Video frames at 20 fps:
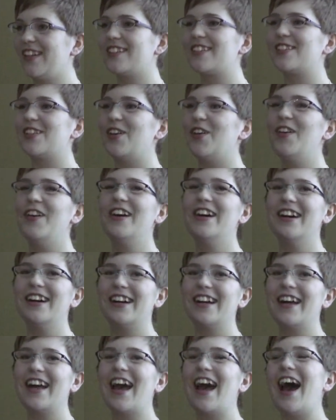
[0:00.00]
So
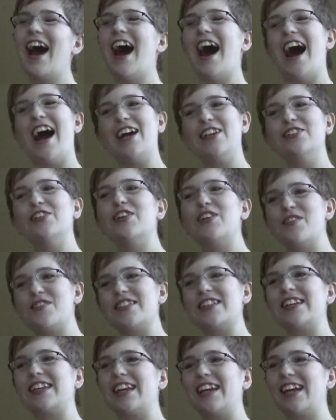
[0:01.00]
I knew I
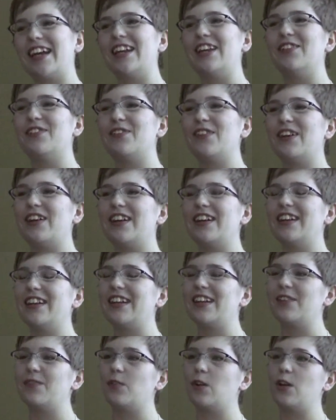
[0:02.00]
wasn't gonna,
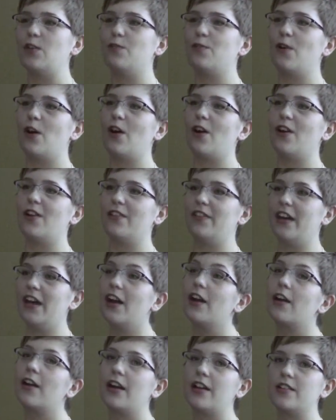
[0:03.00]
get very far
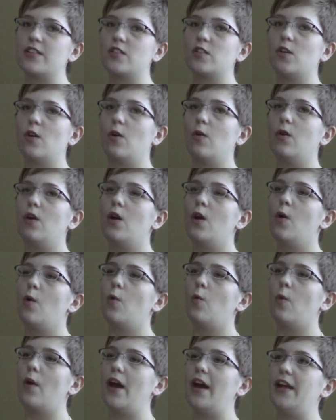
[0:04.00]
there, and so
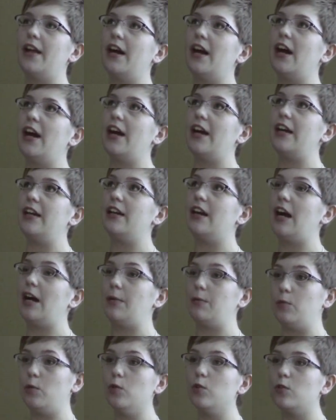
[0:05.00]
when I,
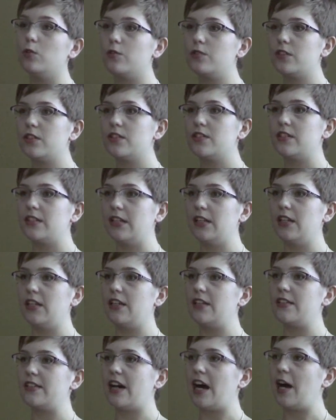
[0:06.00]
I moved
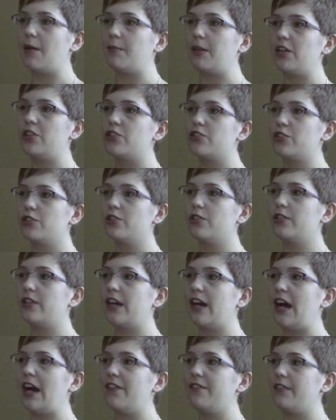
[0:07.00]
cities, I made sure
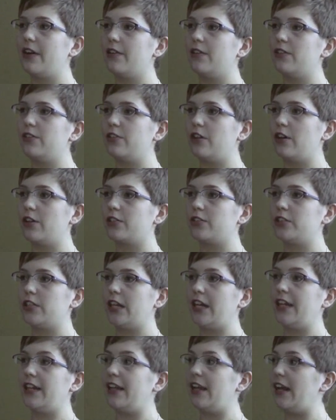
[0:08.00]
that I found a doctor
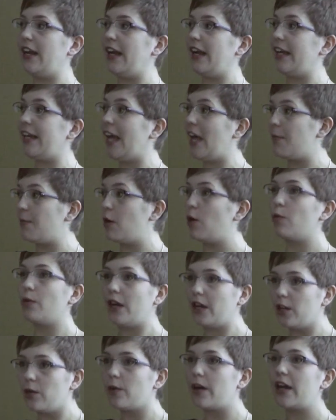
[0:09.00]
and that I came out
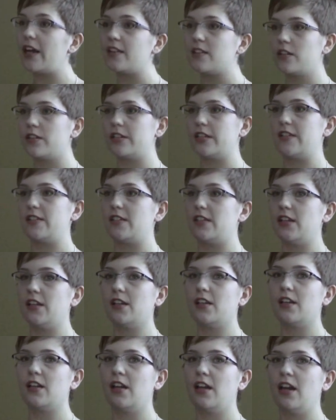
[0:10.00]
right away as autistic.